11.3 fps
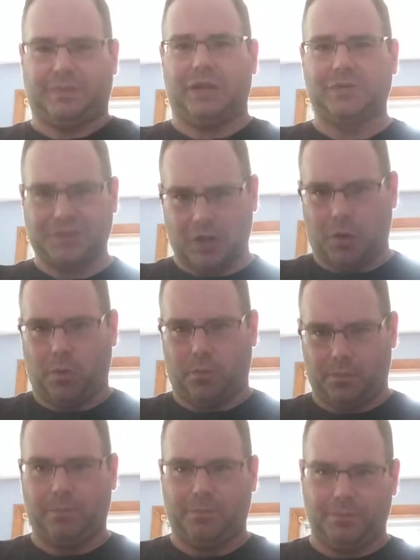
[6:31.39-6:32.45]

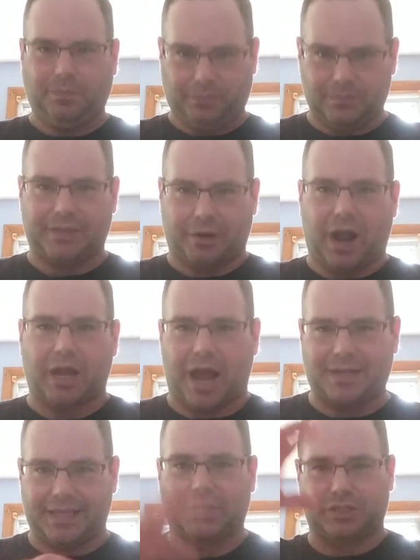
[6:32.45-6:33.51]
So there are
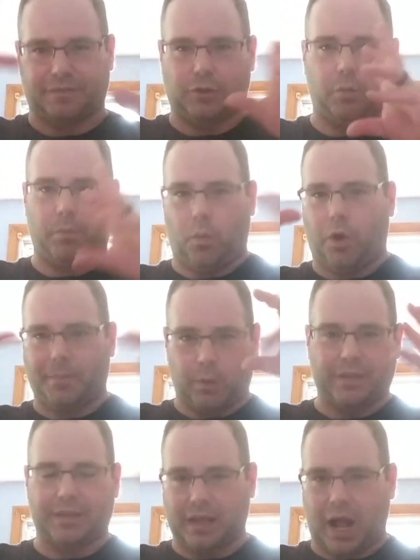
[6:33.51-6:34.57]
connotations of global warming
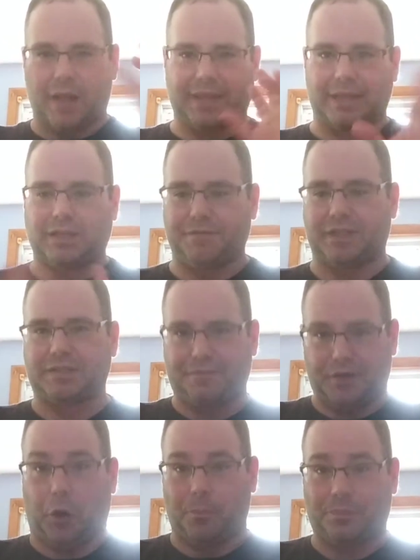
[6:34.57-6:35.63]
within the context of this
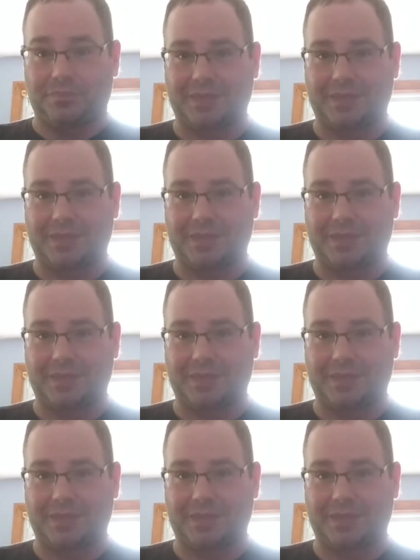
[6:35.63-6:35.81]
film.